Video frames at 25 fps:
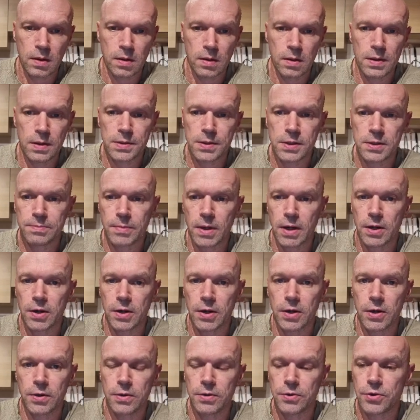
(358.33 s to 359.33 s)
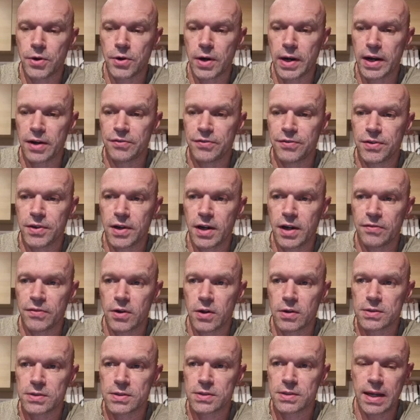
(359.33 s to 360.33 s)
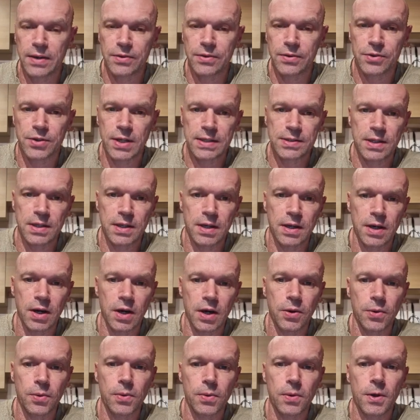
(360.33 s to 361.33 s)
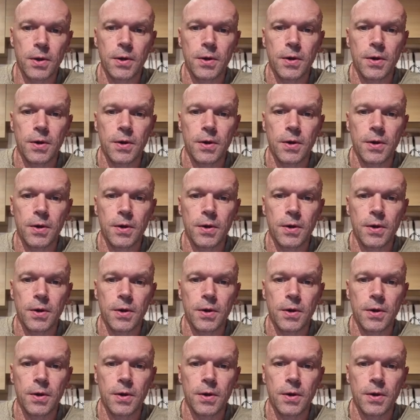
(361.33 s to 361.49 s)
This is my current draft. I've got Sanchez in goal.